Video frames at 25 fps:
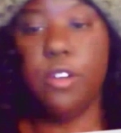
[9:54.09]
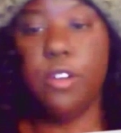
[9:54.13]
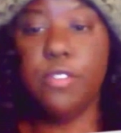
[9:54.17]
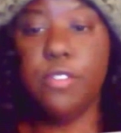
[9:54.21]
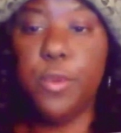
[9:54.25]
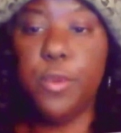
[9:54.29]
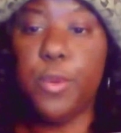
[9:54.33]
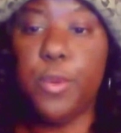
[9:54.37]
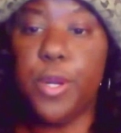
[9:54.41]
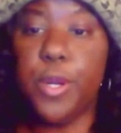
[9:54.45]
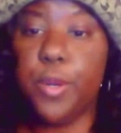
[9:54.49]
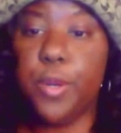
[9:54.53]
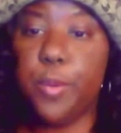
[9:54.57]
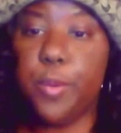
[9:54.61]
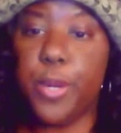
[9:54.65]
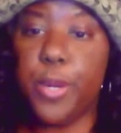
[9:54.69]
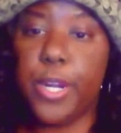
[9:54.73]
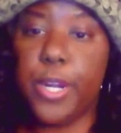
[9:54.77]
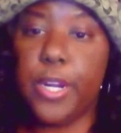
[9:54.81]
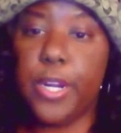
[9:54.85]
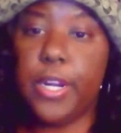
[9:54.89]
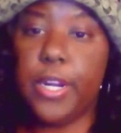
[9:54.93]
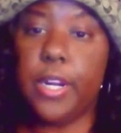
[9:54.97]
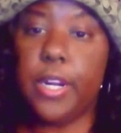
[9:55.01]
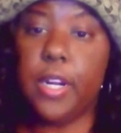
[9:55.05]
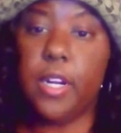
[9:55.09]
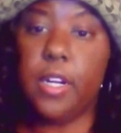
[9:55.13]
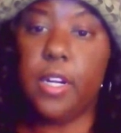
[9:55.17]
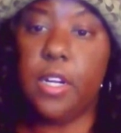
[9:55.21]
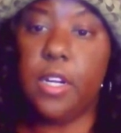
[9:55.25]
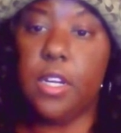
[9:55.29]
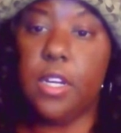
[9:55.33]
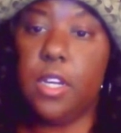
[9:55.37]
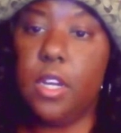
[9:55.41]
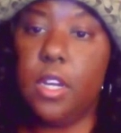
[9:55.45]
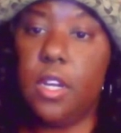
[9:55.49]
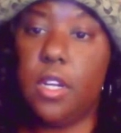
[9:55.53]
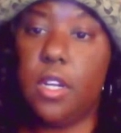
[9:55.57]
if you want to wear,
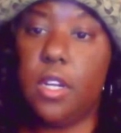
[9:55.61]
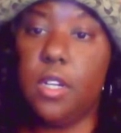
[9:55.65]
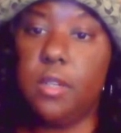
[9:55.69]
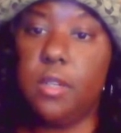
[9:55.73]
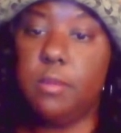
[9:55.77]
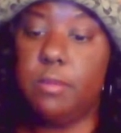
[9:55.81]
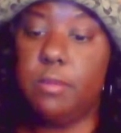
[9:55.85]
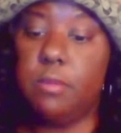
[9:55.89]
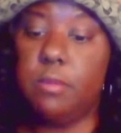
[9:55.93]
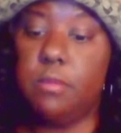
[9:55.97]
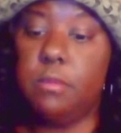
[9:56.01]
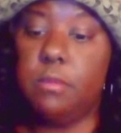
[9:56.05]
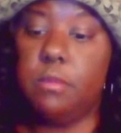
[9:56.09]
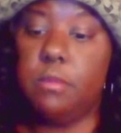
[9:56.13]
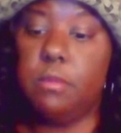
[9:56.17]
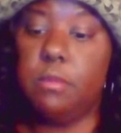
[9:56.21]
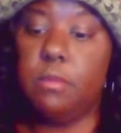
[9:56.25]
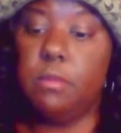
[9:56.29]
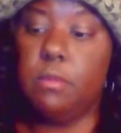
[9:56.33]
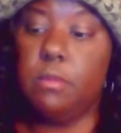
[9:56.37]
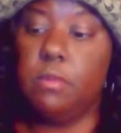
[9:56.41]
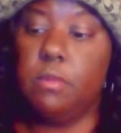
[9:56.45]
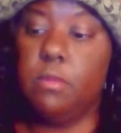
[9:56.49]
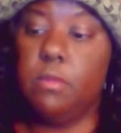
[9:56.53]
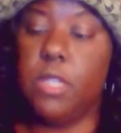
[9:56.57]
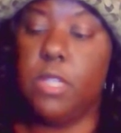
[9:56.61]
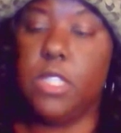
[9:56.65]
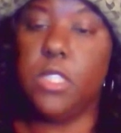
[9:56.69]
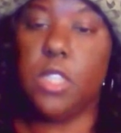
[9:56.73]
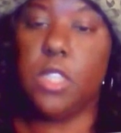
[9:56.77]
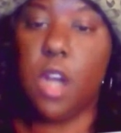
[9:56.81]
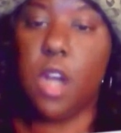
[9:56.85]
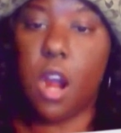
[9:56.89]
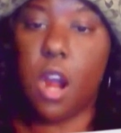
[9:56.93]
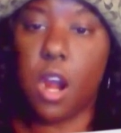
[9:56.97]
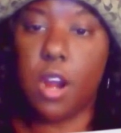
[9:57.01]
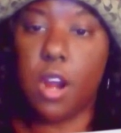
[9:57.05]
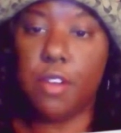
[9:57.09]
um, a
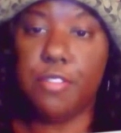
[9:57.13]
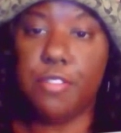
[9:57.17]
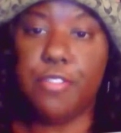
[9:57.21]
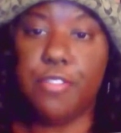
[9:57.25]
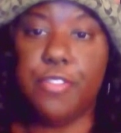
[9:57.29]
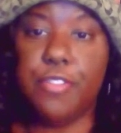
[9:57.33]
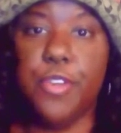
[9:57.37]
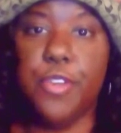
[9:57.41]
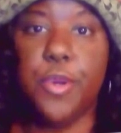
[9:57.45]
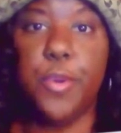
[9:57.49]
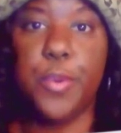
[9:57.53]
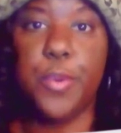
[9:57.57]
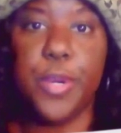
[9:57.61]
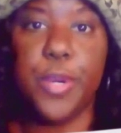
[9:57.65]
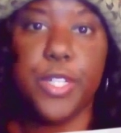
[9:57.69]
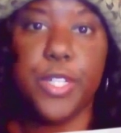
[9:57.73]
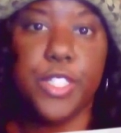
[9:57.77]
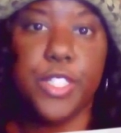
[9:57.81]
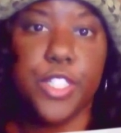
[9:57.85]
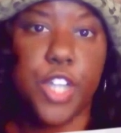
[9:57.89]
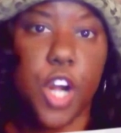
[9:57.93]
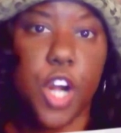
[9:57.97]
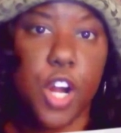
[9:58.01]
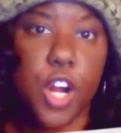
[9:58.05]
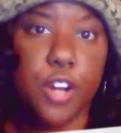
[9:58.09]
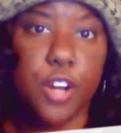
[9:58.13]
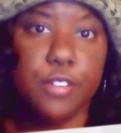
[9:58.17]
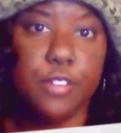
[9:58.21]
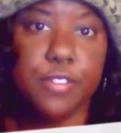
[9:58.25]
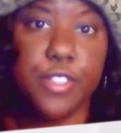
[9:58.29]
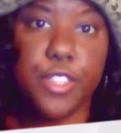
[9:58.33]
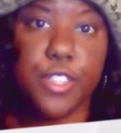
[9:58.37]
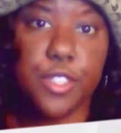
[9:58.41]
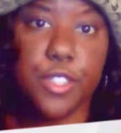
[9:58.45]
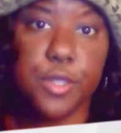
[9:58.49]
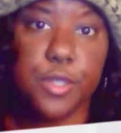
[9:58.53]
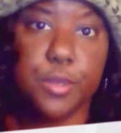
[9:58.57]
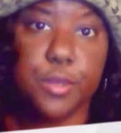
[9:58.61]
scarf, you could wear a scarf
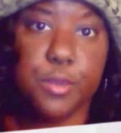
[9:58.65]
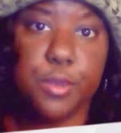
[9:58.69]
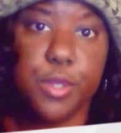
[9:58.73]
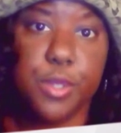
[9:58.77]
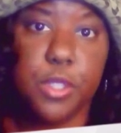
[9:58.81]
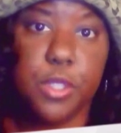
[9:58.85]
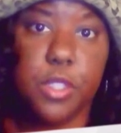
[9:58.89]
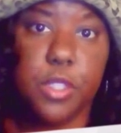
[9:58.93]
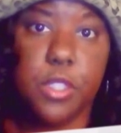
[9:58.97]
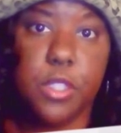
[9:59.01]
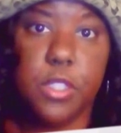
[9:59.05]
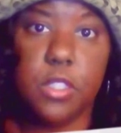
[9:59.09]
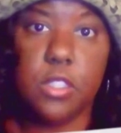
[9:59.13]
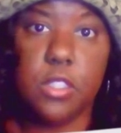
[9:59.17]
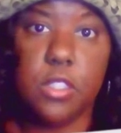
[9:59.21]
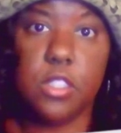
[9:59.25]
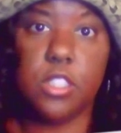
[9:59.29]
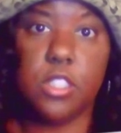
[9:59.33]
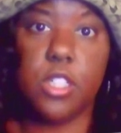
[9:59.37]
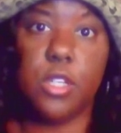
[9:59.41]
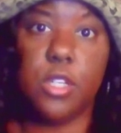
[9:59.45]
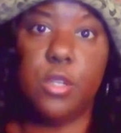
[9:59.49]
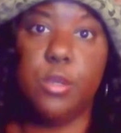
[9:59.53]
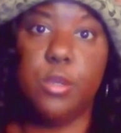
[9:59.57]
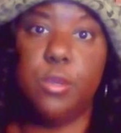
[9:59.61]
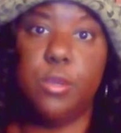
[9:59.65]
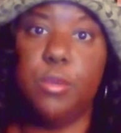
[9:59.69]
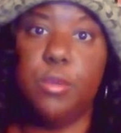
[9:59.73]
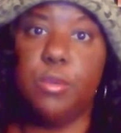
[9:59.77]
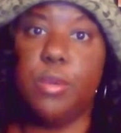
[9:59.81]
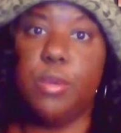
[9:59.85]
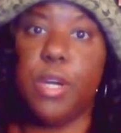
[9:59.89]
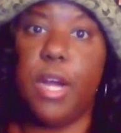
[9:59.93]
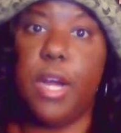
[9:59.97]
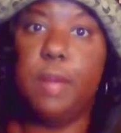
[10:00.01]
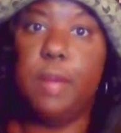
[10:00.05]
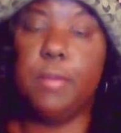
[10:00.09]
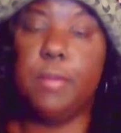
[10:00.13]
too. So,
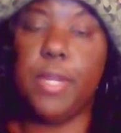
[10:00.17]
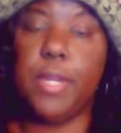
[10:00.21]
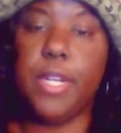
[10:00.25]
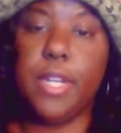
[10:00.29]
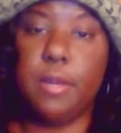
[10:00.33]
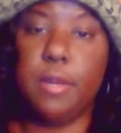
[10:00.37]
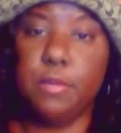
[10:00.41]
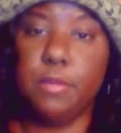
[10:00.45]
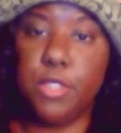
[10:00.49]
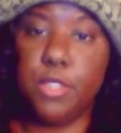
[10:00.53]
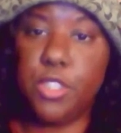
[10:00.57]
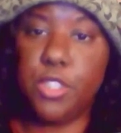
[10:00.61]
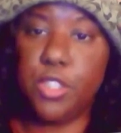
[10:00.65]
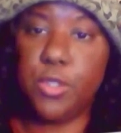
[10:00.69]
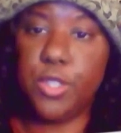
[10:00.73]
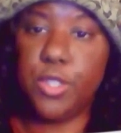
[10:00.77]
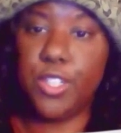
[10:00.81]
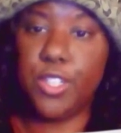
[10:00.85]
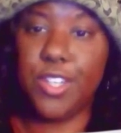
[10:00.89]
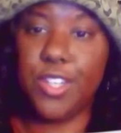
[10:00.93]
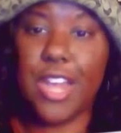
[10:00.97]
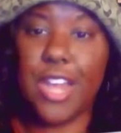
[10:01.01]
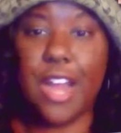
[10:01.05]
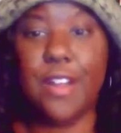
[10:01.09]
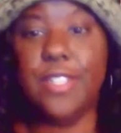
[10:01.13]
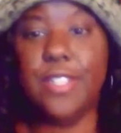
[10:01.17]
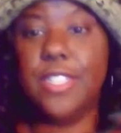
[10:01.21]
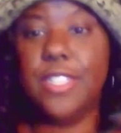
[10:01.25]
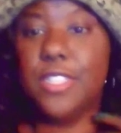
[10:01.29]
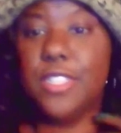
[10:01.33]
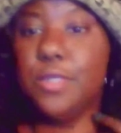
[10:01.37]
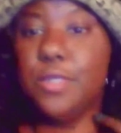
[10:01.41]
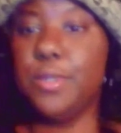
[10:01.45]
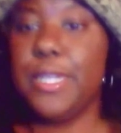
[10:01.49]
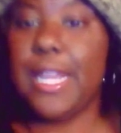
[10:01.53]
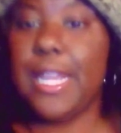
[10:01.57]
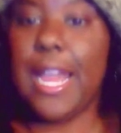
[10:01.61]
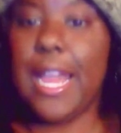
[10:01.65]
I mean, I'm just showing you how it
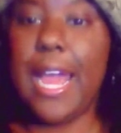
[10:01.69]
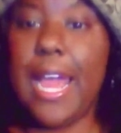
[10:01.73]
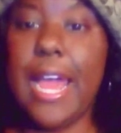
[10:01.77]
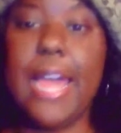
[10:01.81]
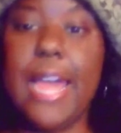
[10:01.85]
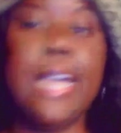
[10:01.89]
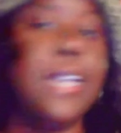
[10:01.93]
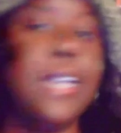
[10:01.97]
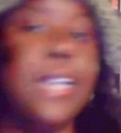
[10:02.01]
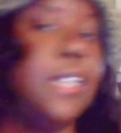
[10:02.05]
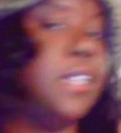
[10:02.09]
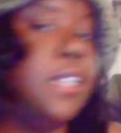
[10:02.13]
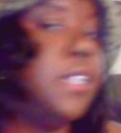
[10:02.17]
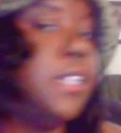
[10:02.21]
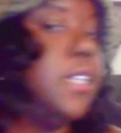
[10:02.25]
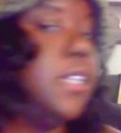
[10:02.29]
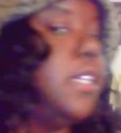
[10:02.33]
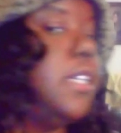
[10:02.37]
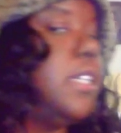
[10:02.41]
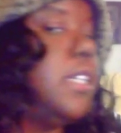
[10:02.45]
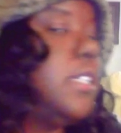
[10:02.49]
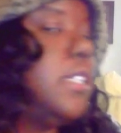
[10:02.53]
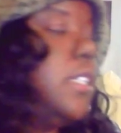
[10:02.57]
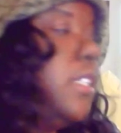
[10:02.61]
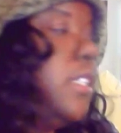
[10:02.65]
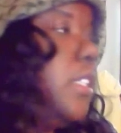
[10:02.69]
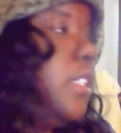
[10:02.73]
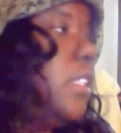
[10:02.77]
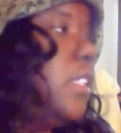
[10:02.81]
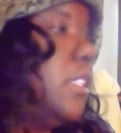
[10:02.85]
looks with the hat. This